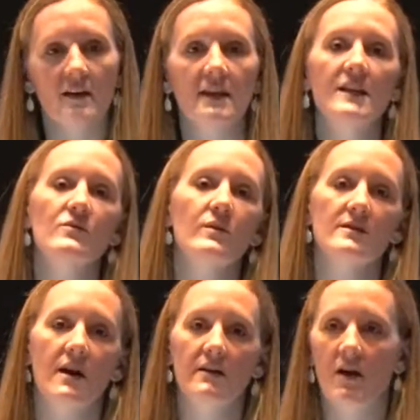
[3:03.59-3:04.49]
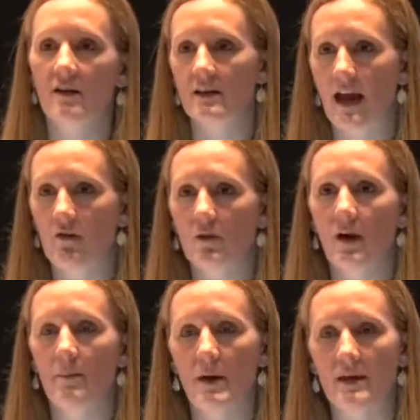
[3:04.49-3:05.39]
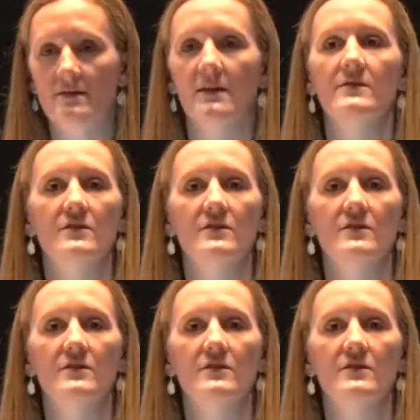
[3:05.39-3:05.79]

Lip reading: these were done on an outcome basis.